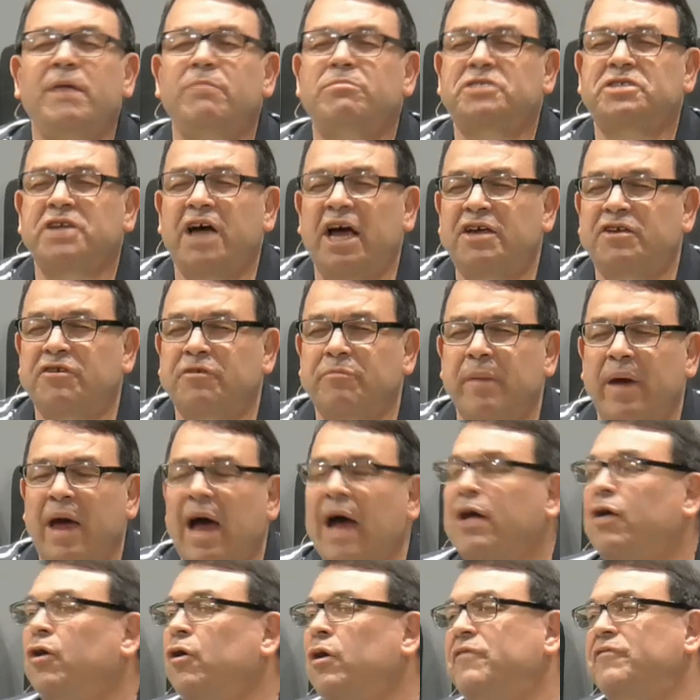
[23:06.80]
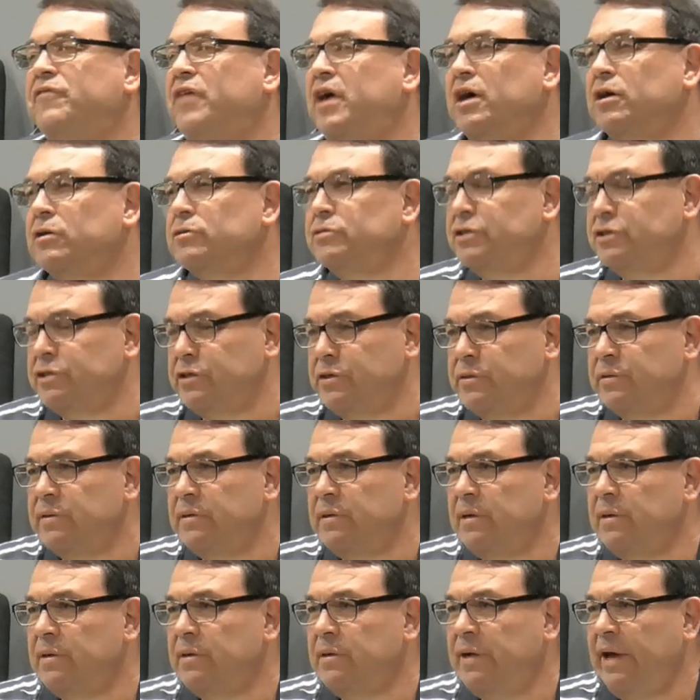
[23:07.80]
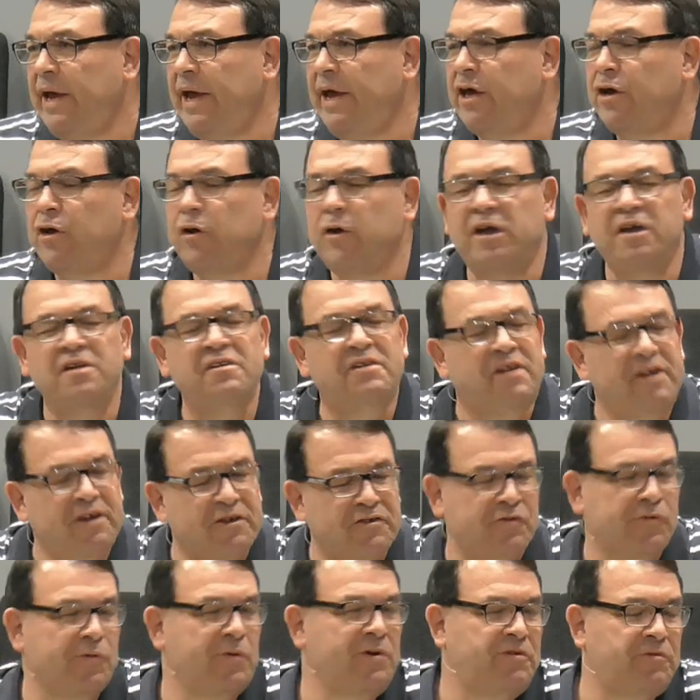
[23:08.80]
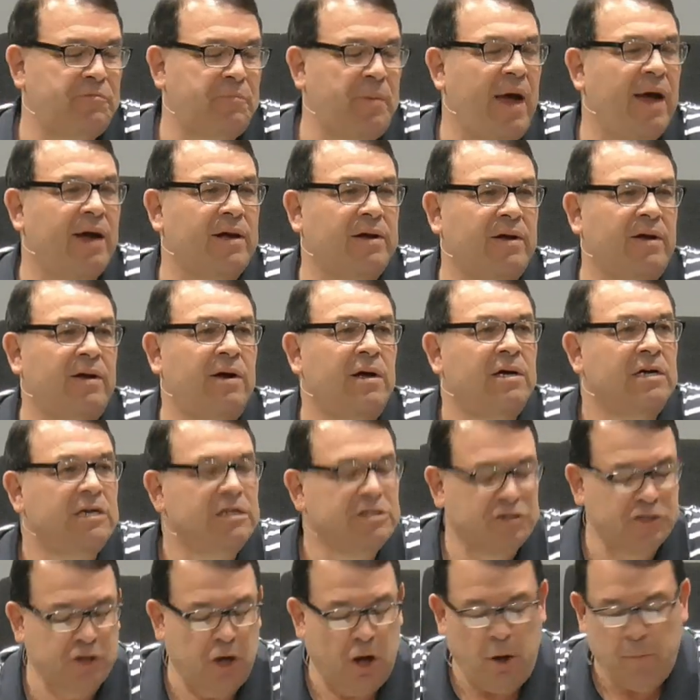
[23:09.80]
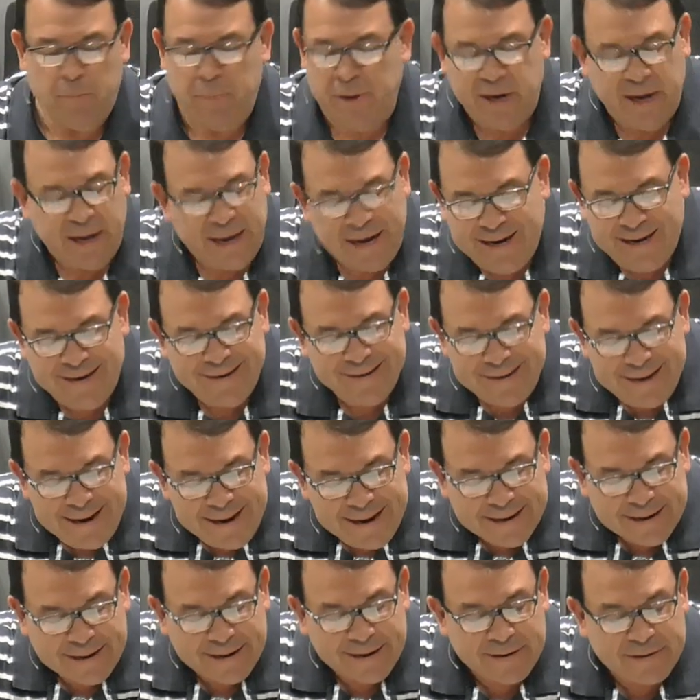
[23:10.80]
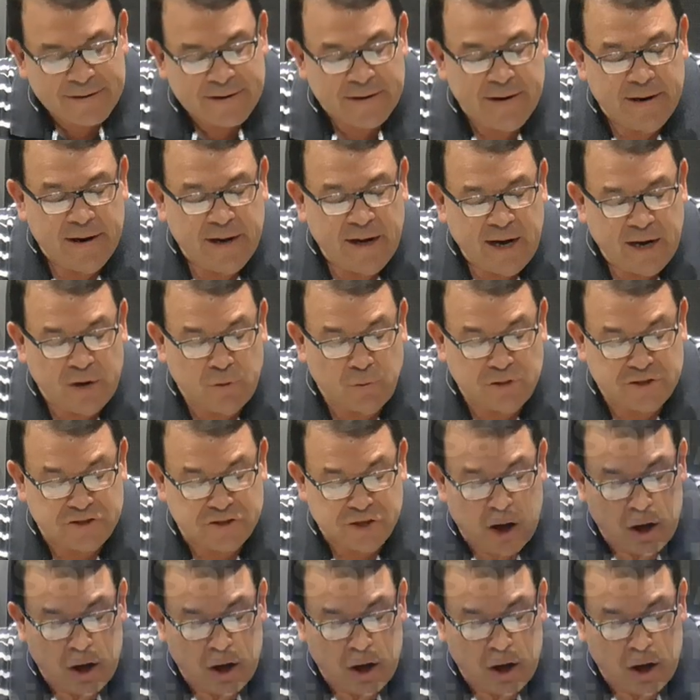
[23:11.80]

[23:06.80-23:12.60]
chasing me? I could have killed you." He could have disrespected Saul, but he didn't. And when Saul